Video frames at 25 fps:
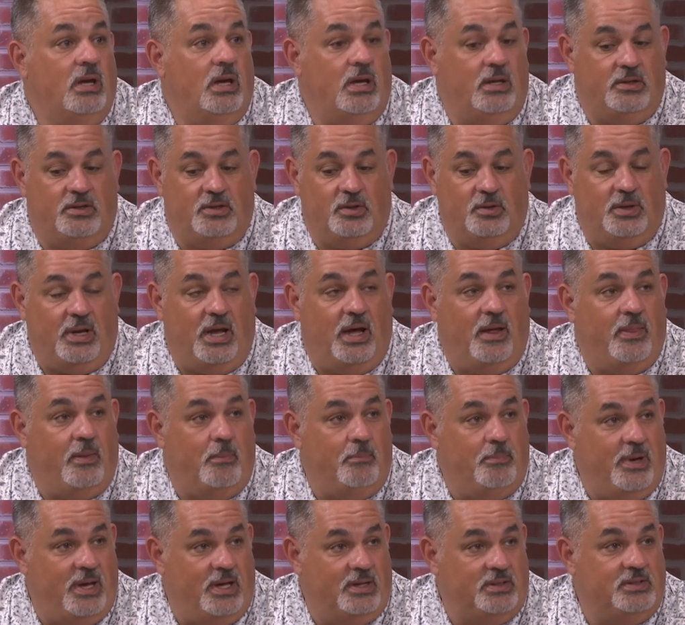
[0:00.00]
And so now
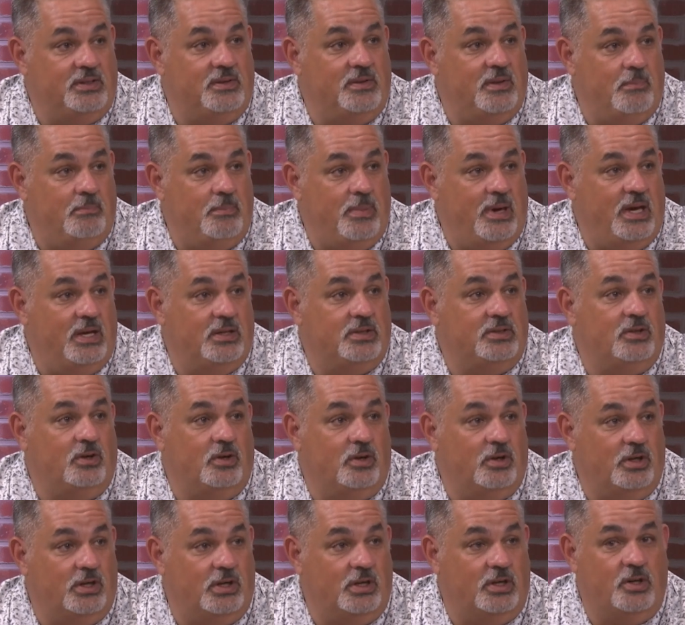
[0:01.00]
the best of the best
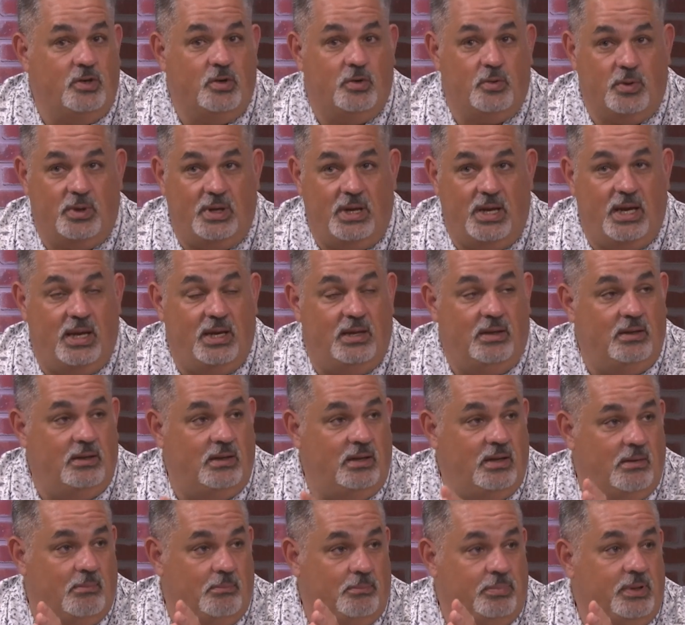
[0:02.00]
are going to create
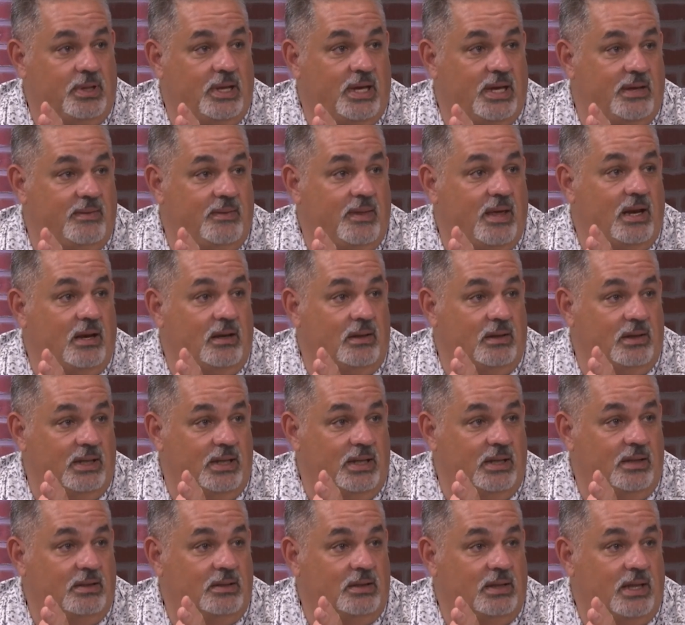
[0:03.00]
and play in that
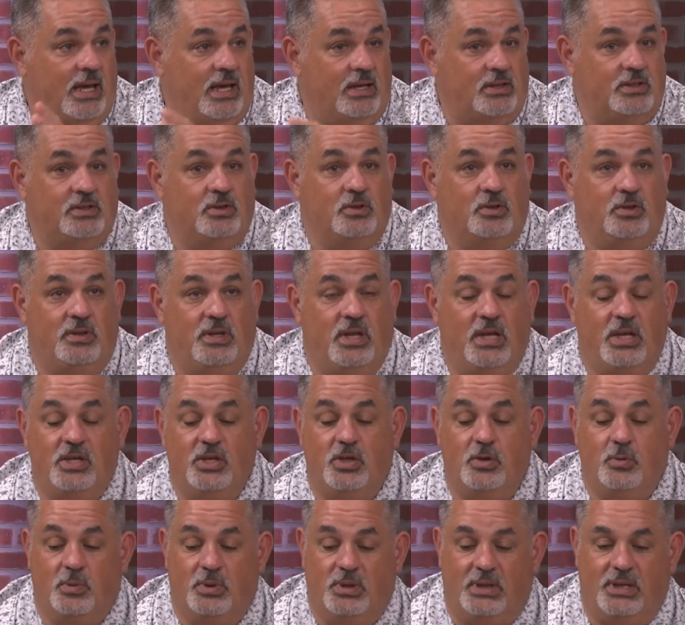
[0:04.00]
elite class. So
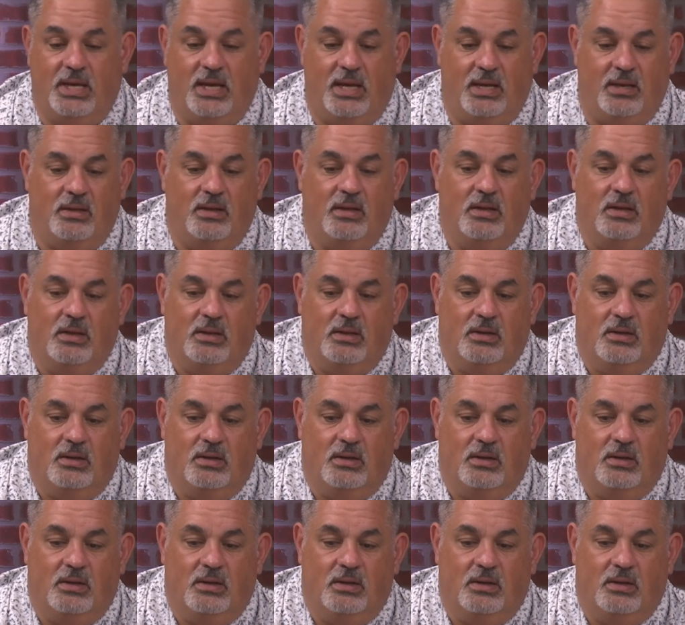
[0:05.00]
then you would get